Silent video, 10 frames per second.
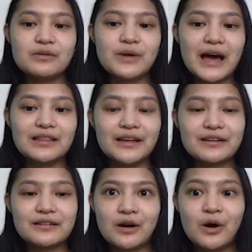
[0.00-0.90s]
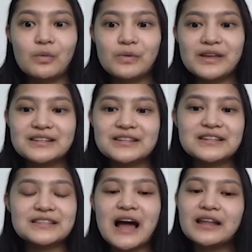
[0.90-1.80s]
had like a week to
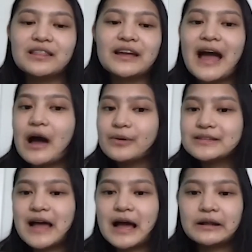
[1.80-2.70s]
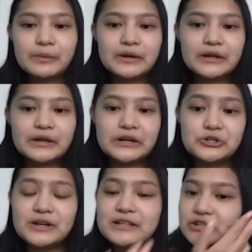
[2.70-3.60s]
decide like how exactly are we going to
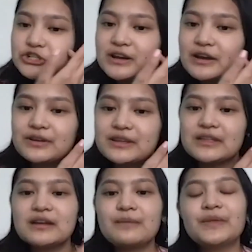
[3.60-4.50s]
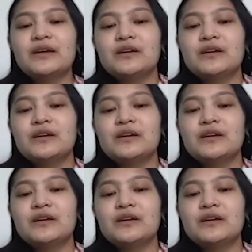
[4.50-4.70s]
transition everything.